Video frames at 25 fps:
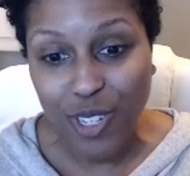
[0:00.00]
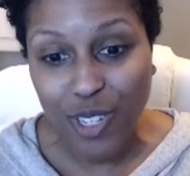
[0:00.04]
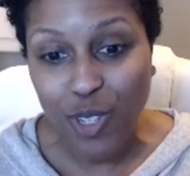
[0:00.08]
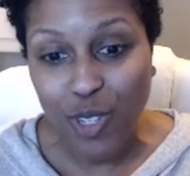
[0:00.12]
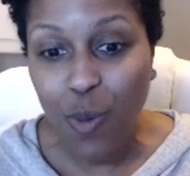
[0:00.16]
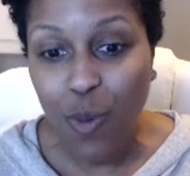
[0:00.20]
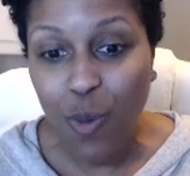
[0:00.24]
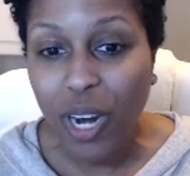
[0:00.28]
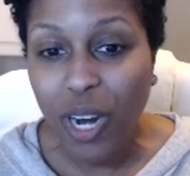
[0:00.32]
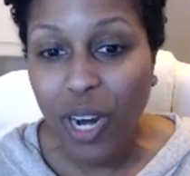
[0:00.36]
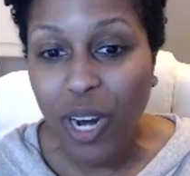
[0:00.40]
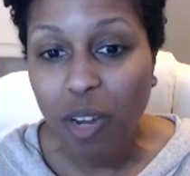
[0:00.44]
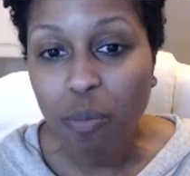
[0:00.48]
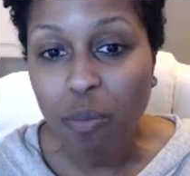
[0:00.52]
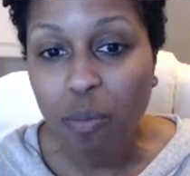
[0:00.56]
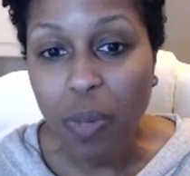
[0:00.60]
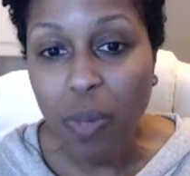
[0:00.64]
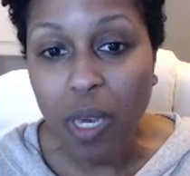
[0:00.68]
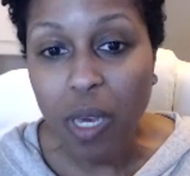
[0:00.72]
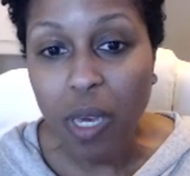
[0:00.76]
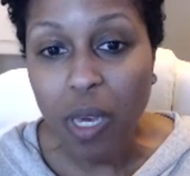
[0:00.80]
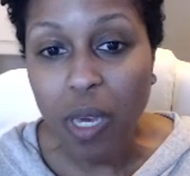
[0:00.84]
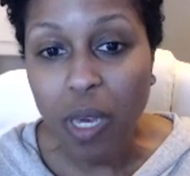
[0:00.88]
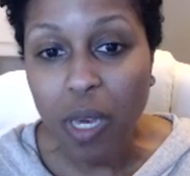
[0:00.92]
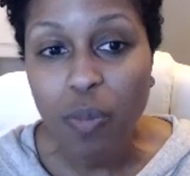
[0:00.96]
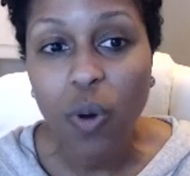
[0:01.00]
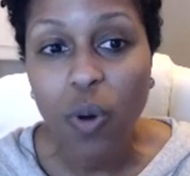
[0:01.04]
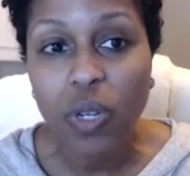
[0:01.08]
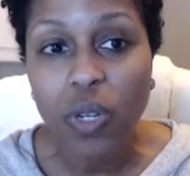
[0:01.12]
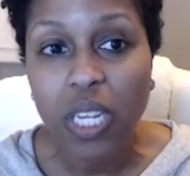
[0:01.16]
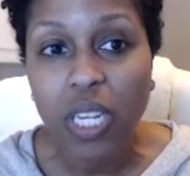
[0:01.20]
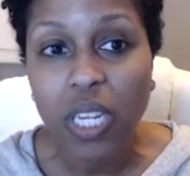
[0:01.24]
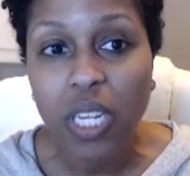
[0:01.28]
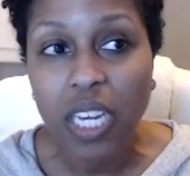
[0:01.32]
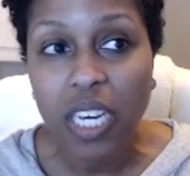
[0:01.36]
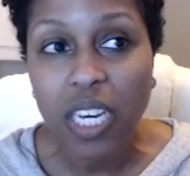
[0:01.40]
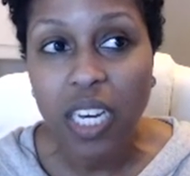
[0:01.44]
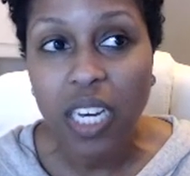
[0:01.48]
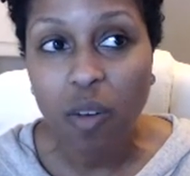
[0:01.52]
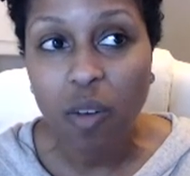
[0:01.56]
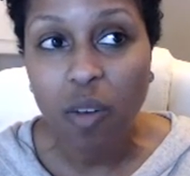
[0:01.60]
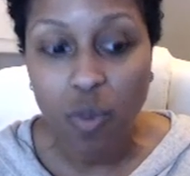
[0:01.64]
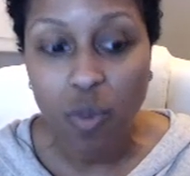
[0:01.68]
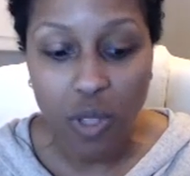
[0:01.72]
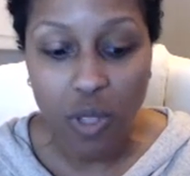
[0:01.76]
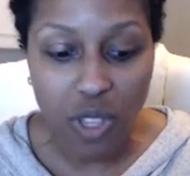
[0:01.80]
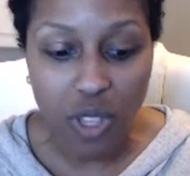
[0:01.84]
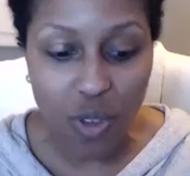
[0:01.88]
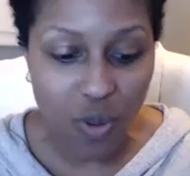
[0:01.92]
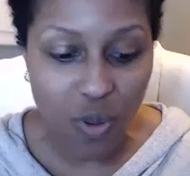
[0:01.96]
So where can people link
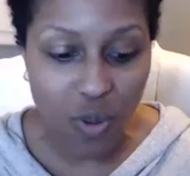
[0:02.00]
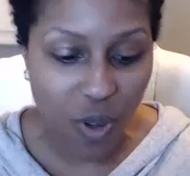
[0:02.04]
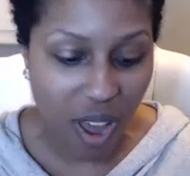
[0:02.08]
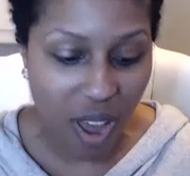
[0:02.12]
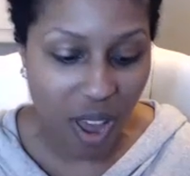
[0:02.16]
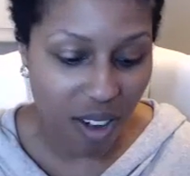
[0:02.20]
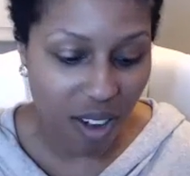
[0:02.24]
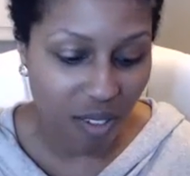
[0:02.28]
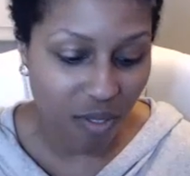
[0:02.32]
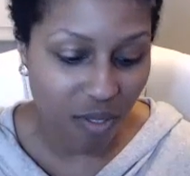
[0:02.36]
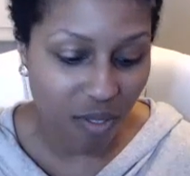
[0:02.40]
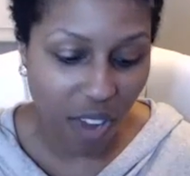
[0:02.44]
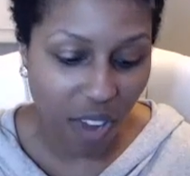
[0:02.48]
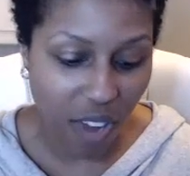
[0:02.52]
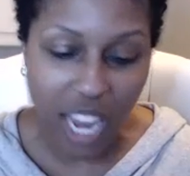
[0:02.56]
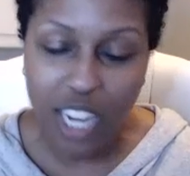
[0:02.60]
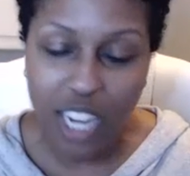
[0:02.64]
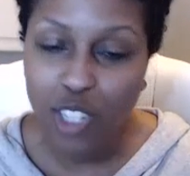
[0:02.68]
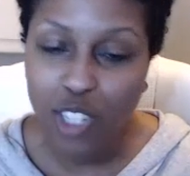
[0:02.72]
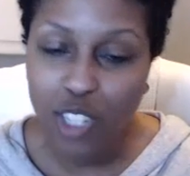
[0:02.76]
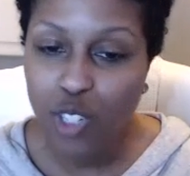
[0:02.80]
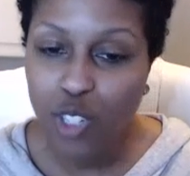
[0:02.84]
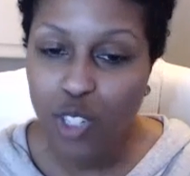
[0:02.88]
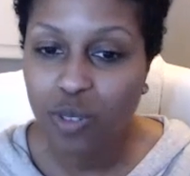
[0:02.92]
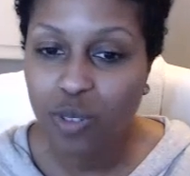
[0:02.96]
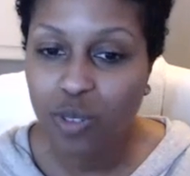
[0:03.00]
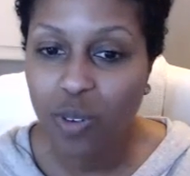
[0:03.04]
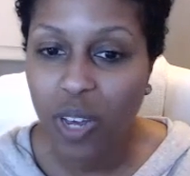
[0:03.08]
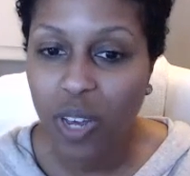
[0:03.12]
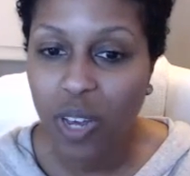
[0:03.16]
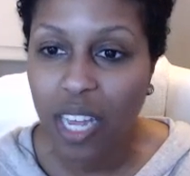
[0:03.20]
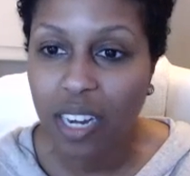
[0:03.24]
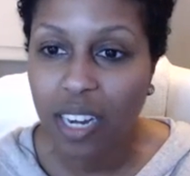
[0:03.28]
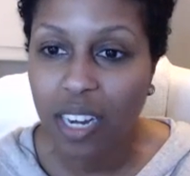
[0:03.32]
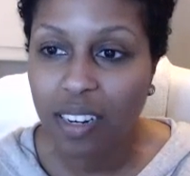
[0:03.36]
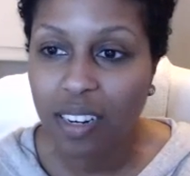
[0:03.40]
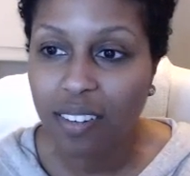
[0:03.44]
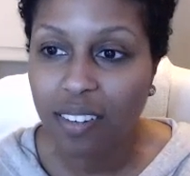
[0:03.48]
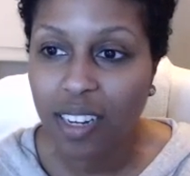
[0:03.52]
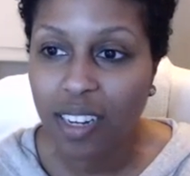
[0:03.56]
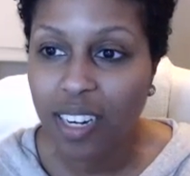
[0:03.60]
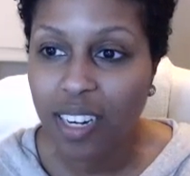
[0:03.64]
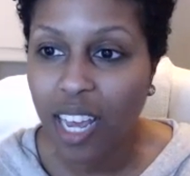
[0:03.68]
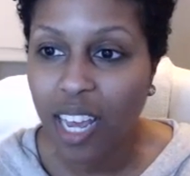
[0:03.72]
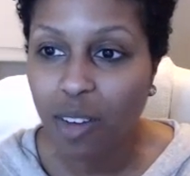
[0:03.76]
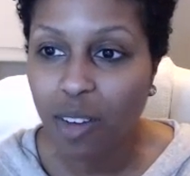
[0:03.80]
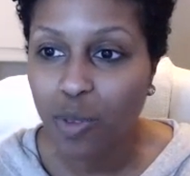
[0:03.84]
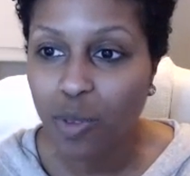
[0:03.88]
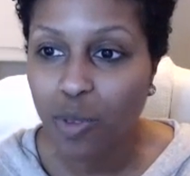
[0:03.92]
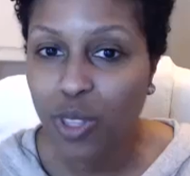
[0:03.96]
up with you and find you and
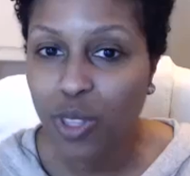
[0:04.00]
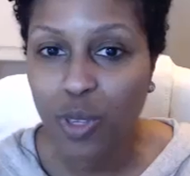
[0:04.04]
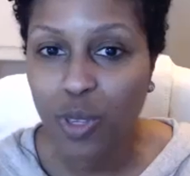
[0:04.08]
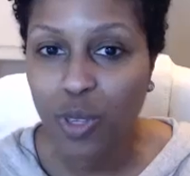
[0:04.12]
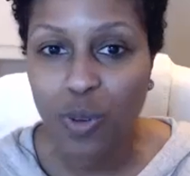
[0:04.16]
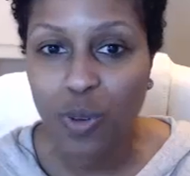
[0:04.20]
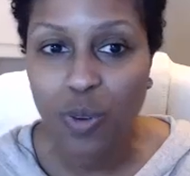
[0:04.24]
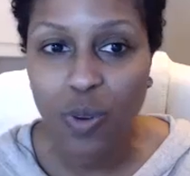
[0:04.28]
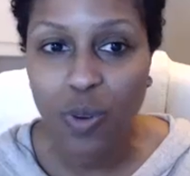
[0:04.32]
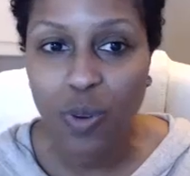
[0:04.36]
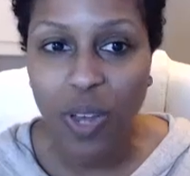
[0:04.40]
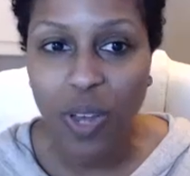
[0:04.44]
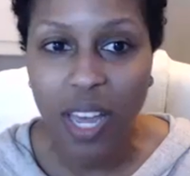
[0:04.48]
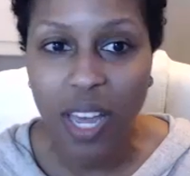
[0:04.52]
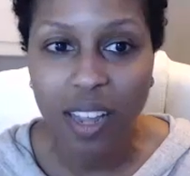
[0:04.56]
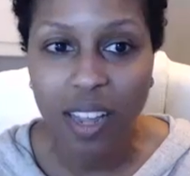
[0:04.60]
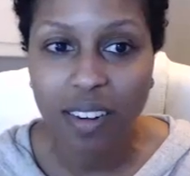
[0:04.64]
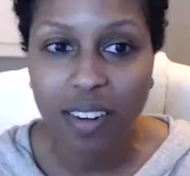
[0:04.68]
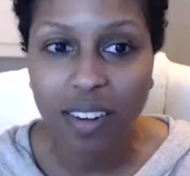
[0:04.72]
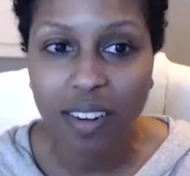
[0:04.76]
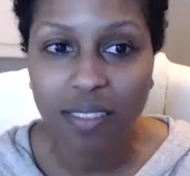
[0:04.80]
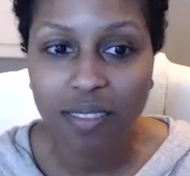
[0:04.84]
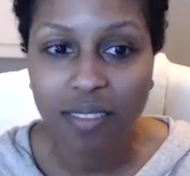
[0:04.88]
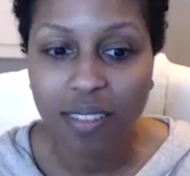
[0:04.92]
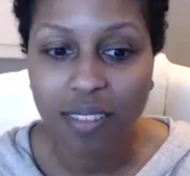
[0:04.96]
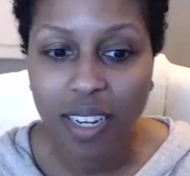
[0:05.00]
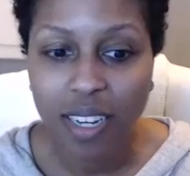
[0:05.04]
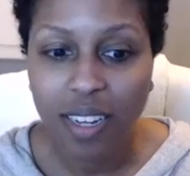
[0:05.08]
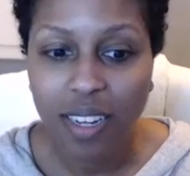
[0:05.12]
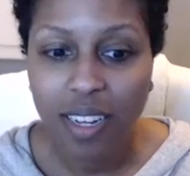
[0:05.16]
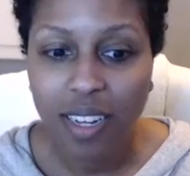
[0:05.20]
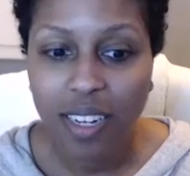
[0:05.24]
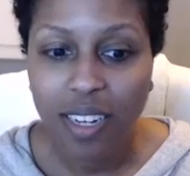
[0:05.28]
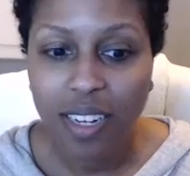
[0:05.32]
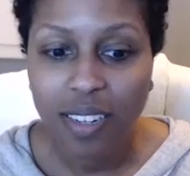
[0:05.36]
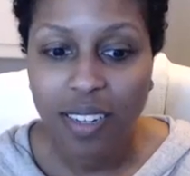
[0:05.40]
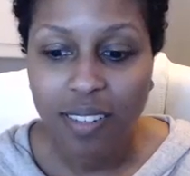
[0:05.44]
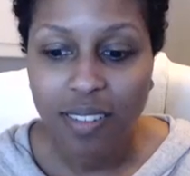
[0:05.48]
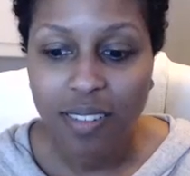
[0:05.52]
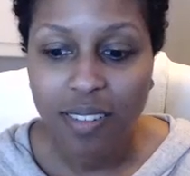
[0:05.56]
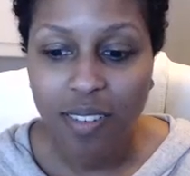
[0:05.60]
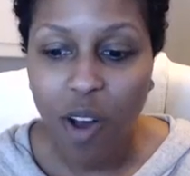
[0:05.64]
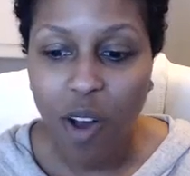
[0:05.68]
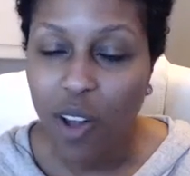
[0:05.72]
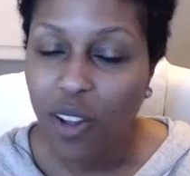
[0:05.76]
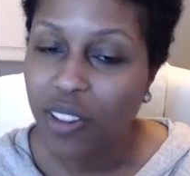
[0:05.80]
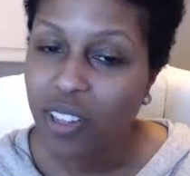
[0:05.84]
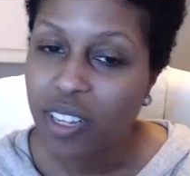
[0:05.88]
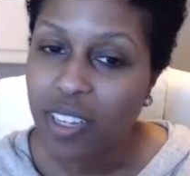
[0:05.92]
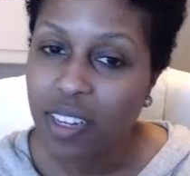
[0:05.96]
connect with you and
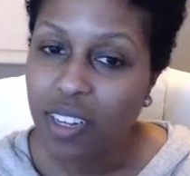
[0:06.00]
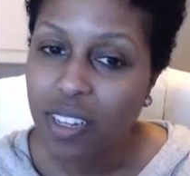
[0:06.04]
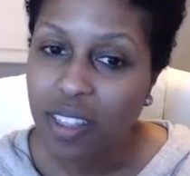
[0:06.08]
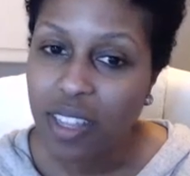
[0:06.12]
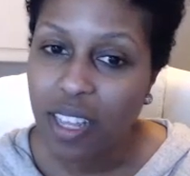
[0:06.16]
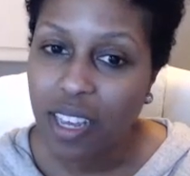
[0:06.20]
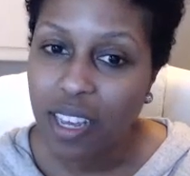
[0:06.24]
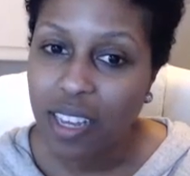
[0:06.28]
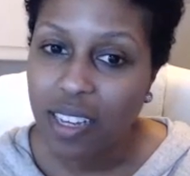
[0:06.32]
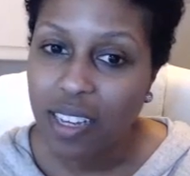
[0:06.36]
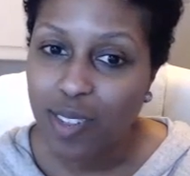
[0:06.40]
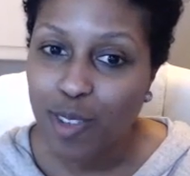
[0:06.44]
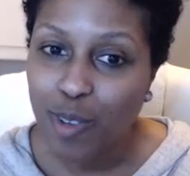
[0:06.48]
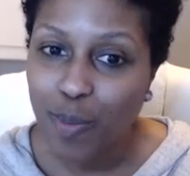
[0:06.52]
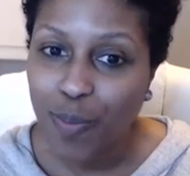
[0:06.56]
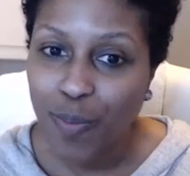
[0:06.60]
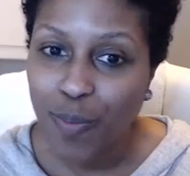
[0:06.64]
all the good things?